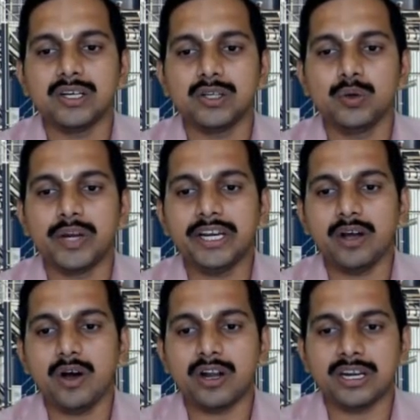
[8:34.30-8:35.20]
You
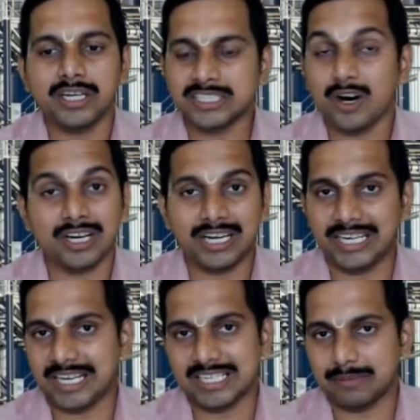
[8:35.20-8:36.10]
get on, it's an
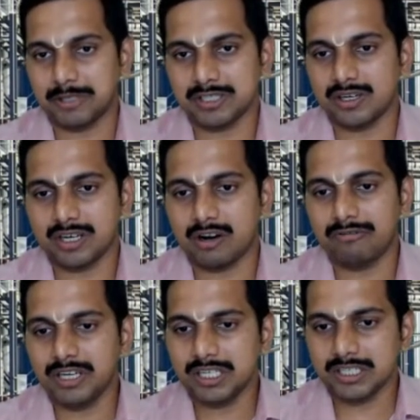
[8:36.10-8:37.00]
online exam. It is not an
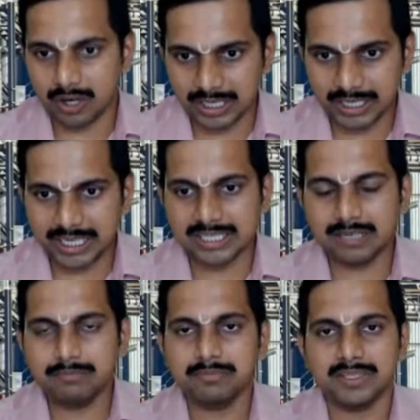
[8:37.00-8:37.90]
offline, it's an online
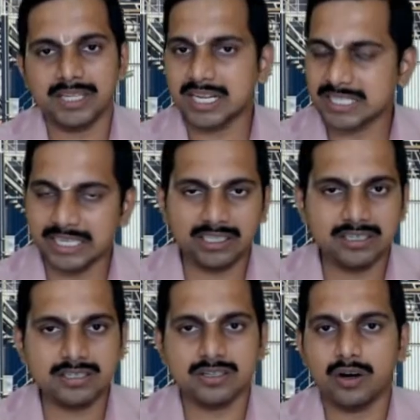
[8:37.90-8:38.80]
exam. There are
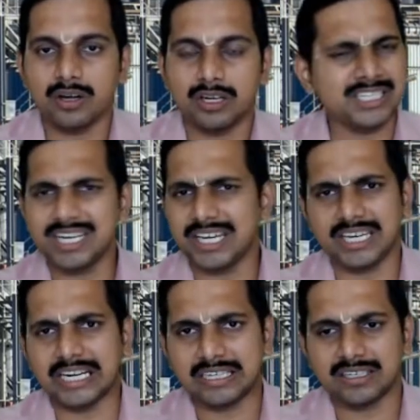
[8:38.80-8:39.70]
centers all just like
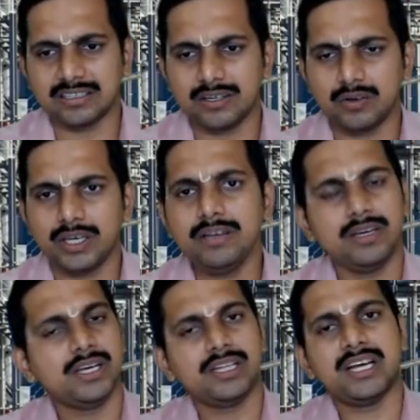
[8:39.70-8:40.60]
GATE. Okay.
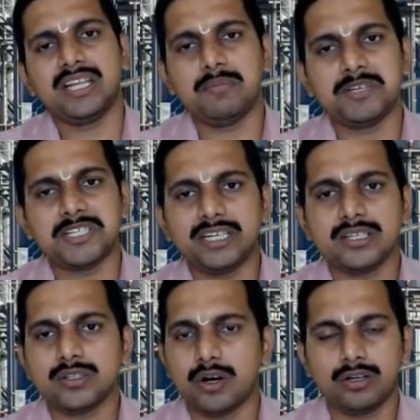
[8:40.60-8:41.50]
There will be
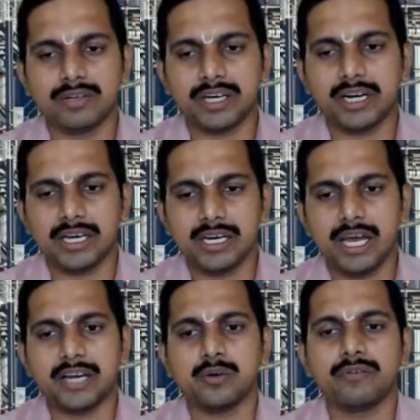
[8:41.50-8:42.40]
centers all over India
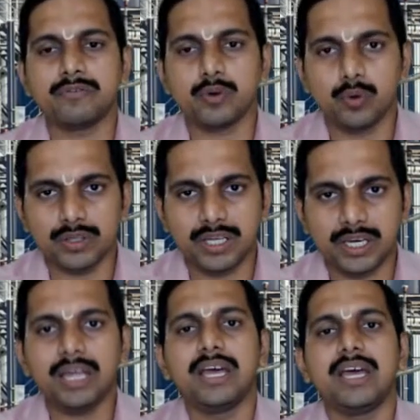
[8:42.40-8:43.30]
and you have to go
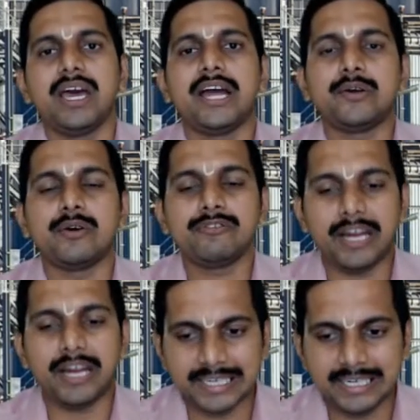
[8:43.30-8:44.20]
there and you have to
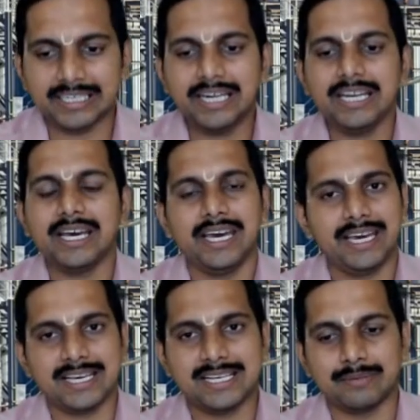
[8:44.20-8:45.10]
attend that
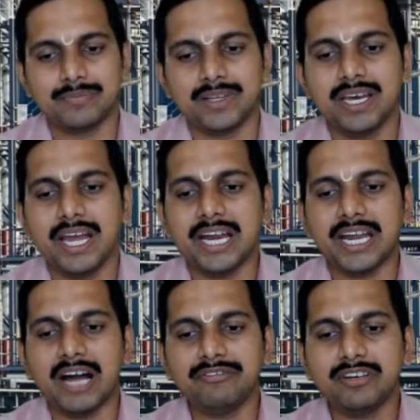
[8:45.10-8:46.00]
exam. And
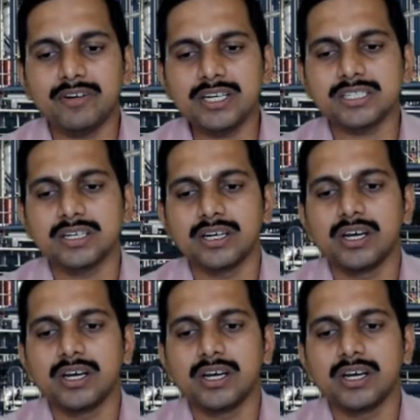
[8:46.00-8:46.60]
afterwards,